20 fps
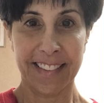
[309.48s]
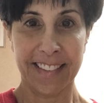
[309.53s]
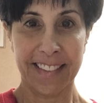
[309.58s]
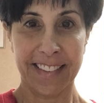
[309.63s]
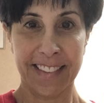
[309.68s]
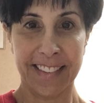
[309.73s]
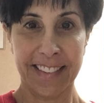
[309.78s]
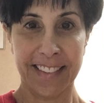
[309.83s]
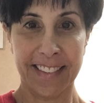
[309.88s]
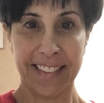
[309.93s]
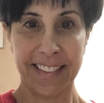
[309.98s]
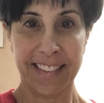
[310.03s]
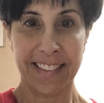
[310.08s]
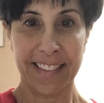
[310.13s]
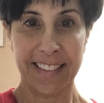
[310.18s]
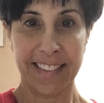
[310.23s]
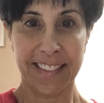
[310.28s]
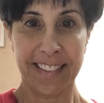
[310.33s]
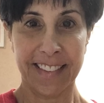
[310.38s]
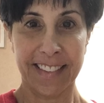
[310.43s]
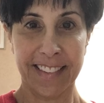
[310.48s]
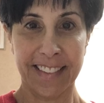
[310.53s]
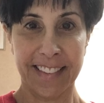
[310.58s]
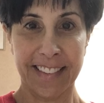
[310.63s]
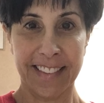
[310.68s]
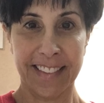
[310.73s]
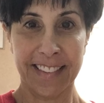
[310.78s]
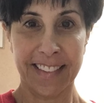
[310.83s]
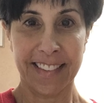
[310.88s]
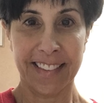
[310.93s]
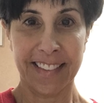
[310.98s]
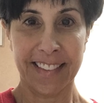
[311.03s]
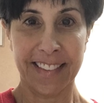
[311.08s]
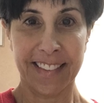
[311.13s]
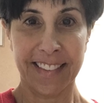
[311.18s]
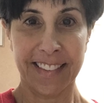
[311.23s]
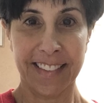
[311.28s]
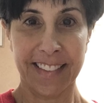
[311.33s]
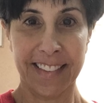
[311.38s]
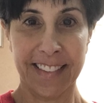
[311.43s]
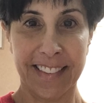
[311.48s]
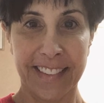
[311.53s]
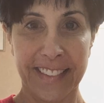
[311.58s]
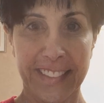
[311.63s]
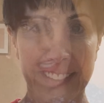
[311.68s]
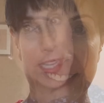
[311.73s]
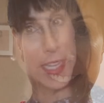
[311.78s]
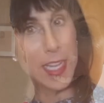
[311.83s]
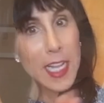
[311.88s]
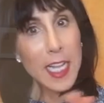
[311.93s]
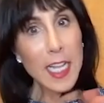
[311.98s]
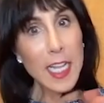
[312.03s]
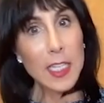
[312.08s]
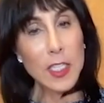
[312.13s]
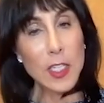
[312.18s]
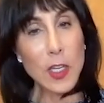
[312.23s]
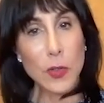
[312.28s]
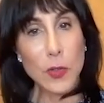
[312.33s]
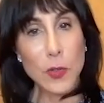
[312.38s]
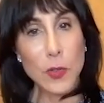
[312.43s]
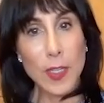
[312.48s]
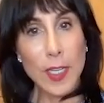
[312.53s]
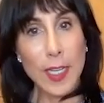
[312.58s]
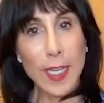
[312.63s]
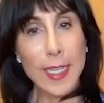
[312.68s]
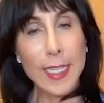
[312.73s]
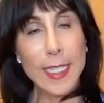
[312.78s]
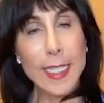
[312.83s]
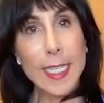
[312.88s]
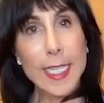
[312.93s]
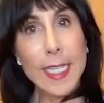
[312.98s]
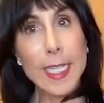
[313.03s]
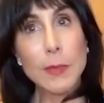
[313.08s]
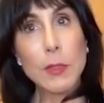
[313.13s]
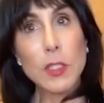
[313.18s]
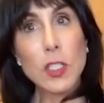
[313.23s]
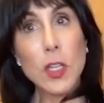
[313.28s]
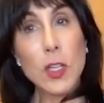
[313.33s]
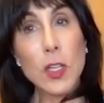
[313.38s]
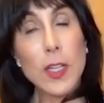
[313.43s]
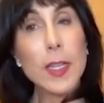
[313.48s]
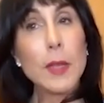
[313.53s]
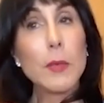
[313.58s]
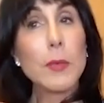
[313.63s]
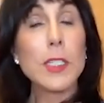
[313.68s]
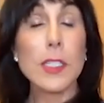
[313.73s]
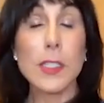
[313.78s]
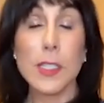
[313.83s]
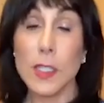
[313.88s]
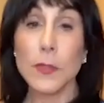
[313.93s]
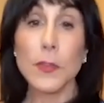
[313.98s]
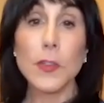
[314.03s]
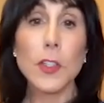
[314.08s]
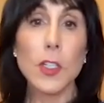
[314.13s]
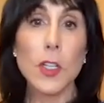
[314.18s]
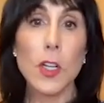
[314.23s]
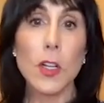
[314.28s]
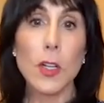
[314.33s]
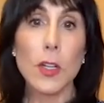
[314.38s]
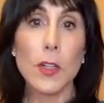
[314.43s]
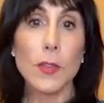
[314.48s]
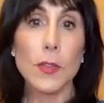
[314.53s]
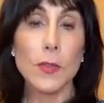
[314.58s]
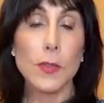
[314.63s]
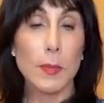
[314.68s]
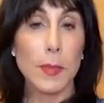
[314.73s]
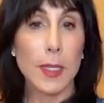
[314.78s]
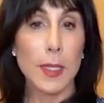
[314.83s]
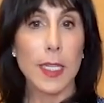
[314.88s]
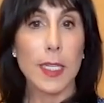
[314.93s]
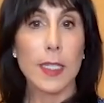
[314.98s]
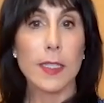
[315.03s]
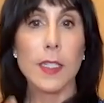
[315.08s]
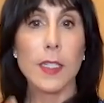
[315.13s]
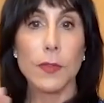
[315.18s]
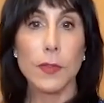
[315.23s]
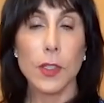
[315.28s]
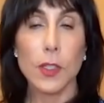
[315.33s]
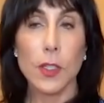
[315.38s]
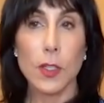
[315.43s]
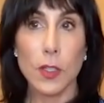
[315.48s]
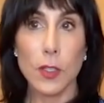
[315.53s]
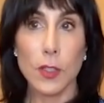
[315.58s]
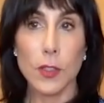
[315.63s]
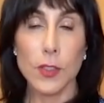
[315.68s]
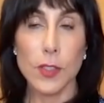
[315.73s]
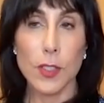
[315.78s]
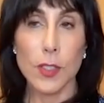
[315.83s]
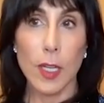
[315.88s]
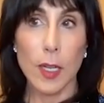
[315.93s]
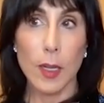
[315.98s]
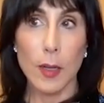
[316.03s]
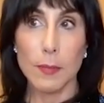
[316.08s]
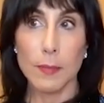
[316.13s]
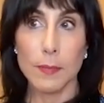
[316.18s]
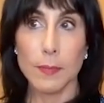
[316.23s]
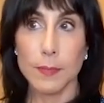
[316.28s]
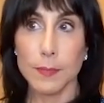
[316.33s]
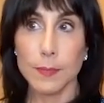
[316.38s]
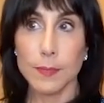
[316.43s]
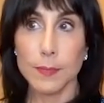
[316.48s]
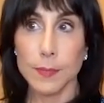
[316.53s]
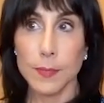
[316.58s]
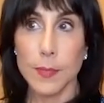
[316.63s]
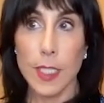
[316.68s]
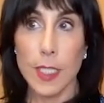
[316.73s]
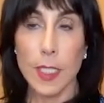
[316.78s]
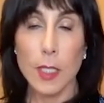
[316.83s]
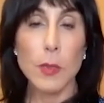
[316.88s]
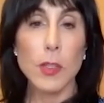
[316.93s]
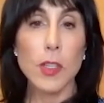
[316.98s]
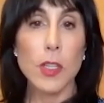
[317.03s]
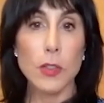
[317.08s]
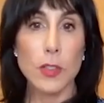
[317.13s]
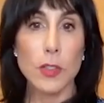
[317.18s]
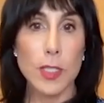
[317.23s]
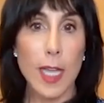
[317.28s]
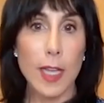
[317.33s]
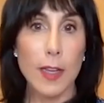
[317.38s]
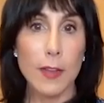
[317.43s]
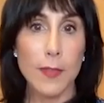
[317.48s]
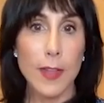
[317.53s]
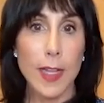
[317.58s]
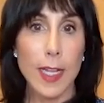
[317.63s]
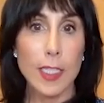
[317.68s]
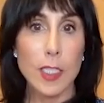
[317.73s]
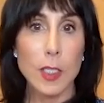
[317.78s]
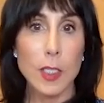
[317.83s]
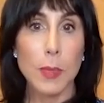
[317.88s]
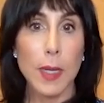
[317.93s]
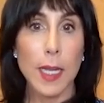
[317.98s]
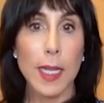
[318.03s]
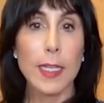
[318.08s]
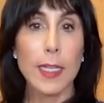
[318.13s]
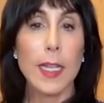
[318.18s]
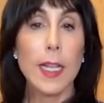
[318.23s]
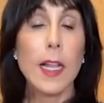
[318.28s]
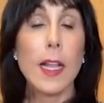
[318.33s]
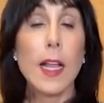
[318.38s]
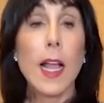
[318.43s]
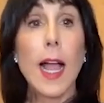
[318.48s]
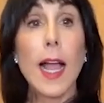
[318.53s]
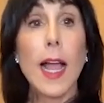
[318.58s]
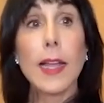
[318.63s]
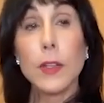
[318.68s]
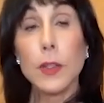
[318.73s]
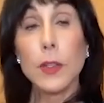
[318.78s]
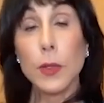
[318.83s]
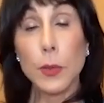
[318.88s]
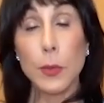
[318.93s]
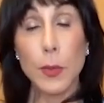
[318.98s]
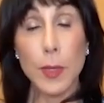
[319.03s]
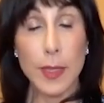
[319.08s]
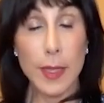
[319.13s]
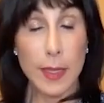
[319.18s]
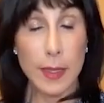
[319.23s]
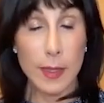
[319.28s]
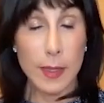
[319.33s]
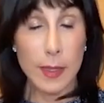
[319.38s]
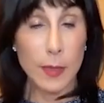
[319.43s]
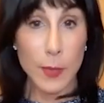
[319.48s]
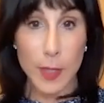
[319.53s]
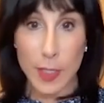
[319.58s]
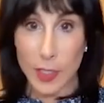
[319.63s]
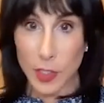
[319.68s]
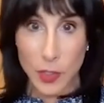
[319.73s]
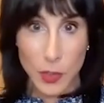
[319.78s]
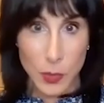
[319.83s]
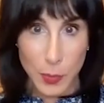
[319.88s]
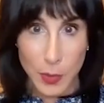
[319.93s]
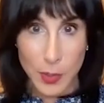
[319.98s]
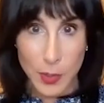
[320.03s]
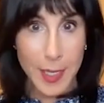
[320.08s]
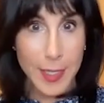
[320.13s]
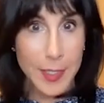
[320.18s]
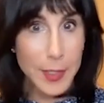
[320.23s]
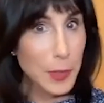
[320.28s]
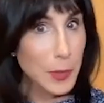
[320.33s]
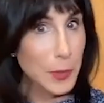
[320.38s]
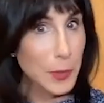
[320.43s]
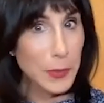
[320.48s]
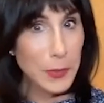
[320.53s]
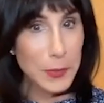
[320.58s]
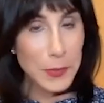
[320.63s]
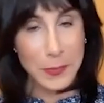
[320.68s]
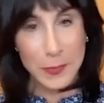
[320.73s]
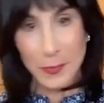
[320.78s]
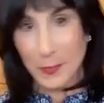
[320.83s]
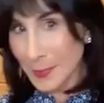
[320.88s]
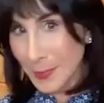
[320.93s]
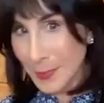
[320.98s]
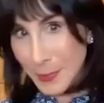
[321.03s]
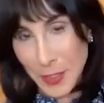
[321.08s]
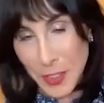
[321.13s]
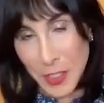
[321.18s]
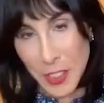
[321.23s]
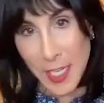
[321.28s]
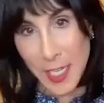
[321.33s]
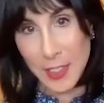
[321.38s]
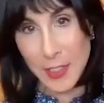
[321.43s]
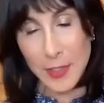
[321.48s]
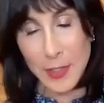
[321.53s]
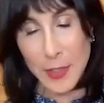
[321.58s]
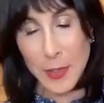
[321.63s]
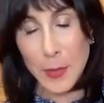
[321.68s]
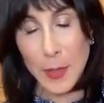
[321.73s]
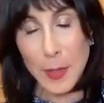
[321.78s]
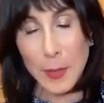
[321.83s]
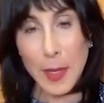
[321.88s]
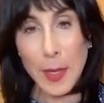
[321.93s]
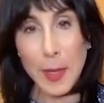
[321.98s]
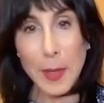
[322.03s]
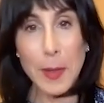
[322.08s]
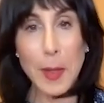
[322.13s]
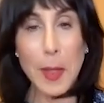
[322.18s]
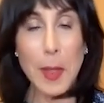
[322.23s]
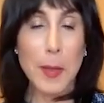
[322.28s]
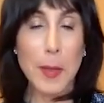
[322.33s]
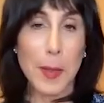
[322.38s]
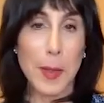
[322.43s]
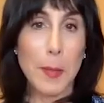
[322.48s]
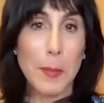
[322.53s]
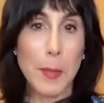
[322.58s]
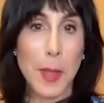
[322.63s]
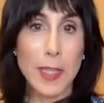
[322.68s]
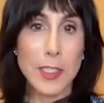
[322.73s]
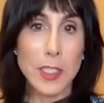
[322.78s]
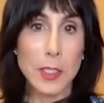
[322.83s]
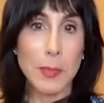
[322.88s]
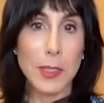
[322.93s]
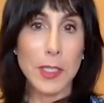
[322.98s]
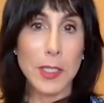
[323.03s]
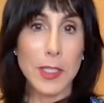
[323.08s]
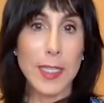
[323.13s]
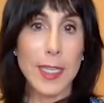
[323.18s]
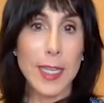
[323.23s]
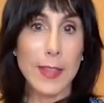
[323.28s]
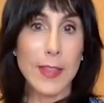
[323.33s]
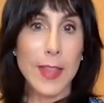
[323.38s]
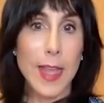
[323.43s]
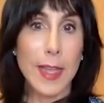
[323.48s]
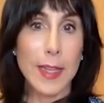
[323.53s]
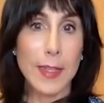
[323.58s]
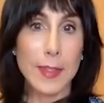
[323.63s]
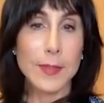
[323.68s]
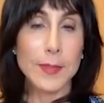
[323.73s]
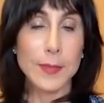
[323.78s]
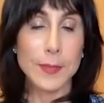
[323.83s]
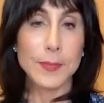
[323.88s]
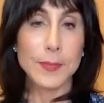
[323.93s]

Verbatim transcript: layer of skin on my hands and feet came off. You know, it was a it was a difficult for me a difficult um, dealing with those side effects but i knew what the risks were i knew was chance you know I, I i possibly could get that